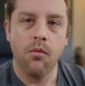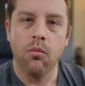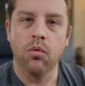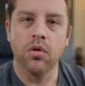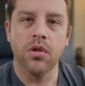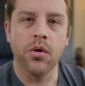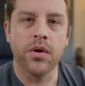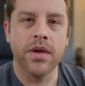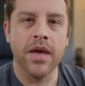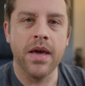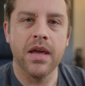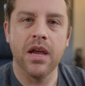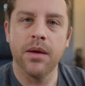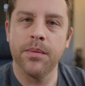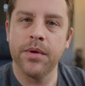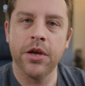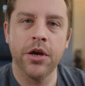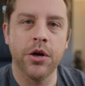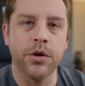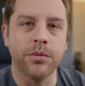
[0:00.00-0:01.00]
Well, okay, here
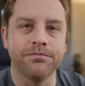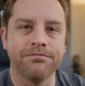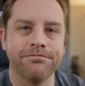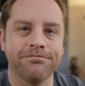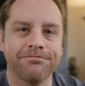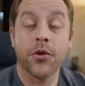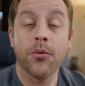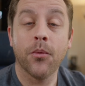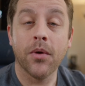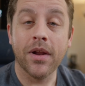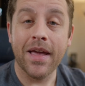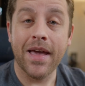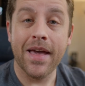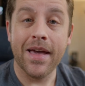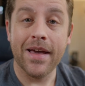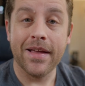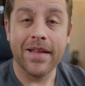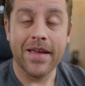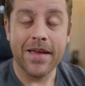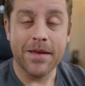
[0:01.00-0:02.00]
we go. So you want to
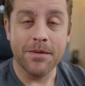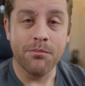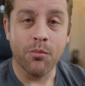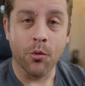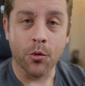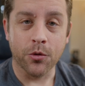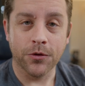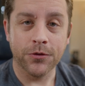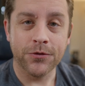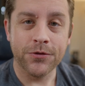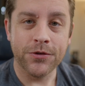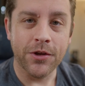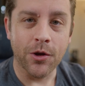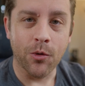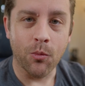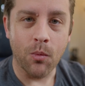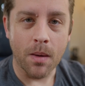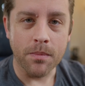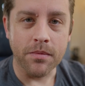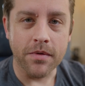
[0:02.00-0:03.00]
add a border to
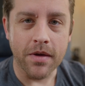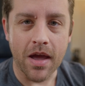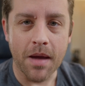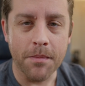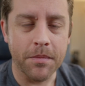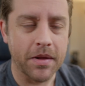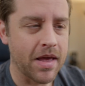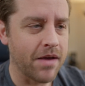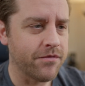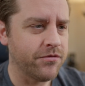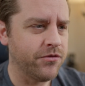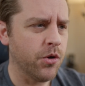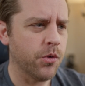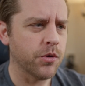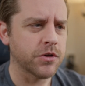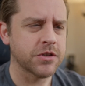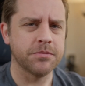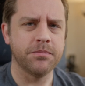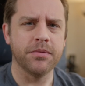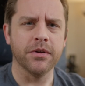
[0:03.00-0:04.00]
your webcam, but have no
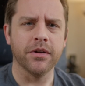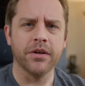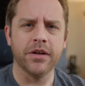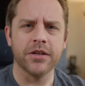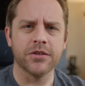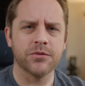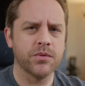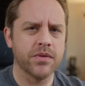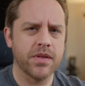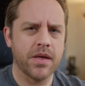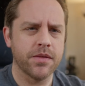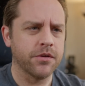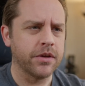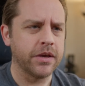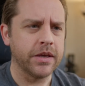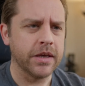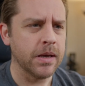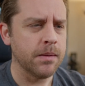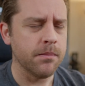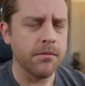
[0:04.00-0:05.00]
experience with either
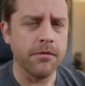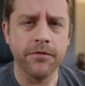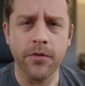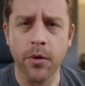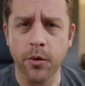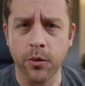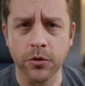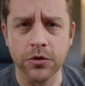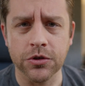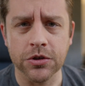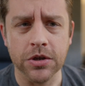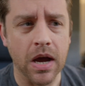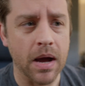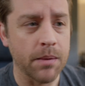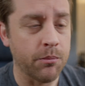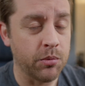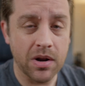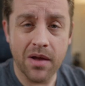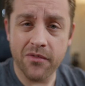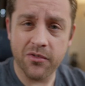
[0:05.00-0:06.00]
GIMP,
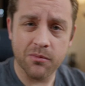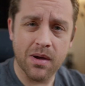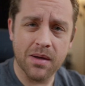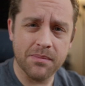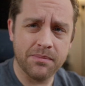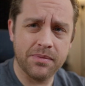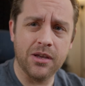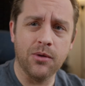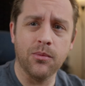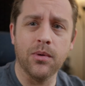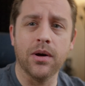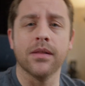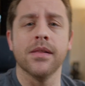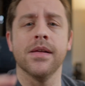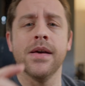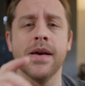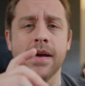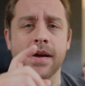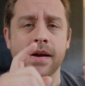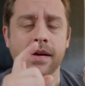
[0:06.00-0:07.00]
Photoshop, whatever it might be. Well,
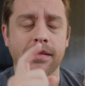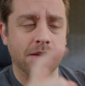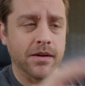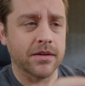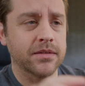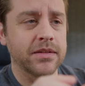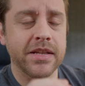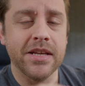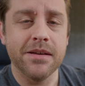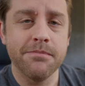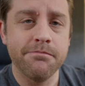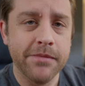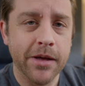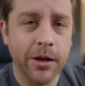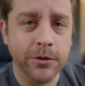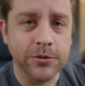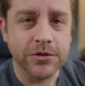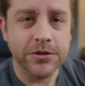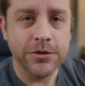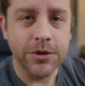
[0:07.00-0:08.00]
luckily in
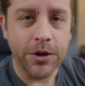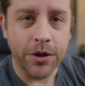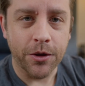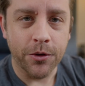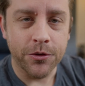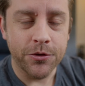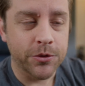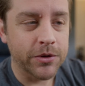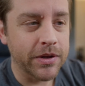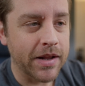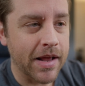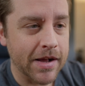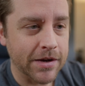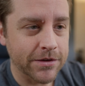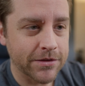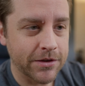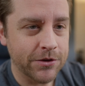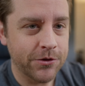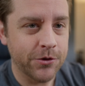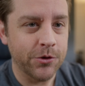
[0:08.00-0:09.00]
Meld Studio, you can
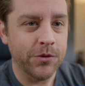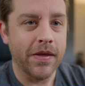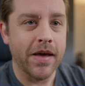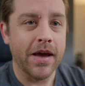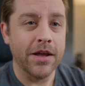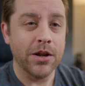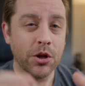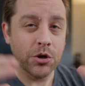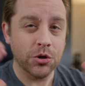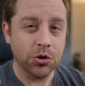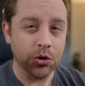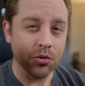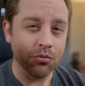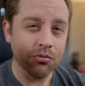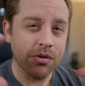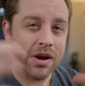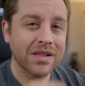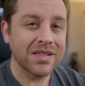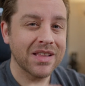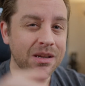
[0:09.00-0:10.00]
actually do that
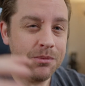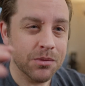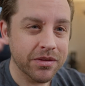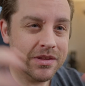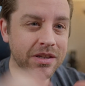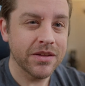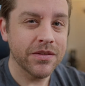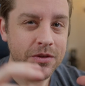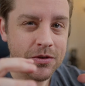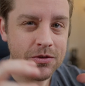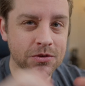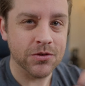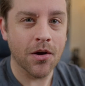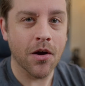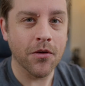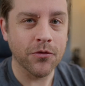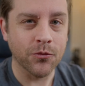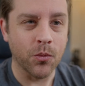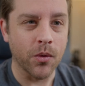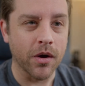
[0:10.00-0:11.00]
directly within the
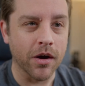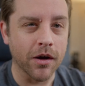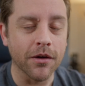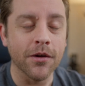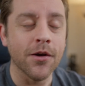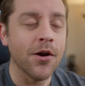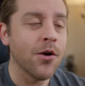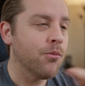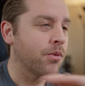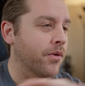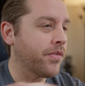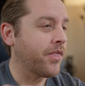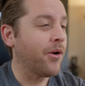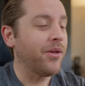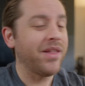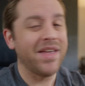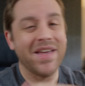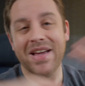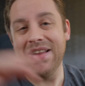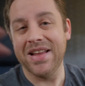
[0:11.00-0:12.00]
software
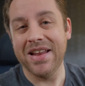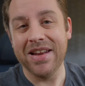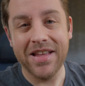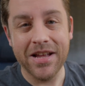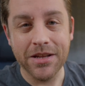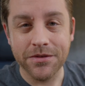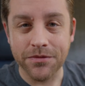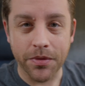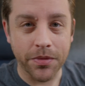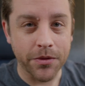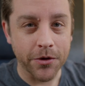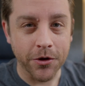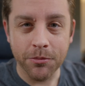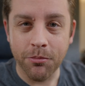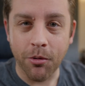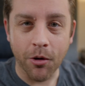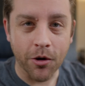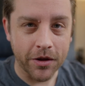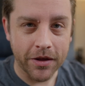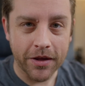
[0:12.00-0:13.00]
without any need for
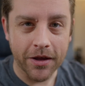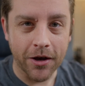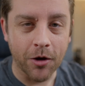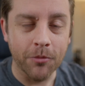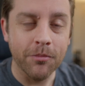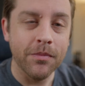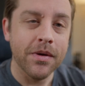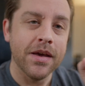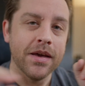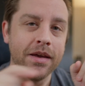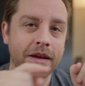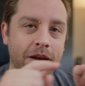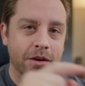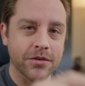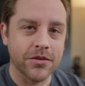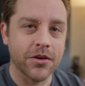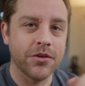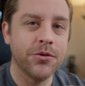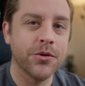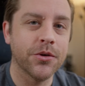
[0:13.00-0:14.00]
third-party help.
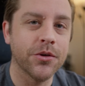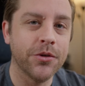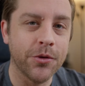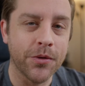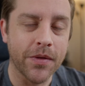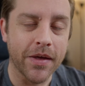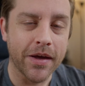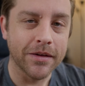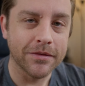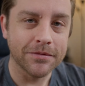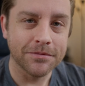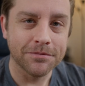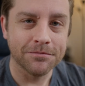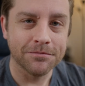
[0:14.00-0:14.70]
Here's how you can do that.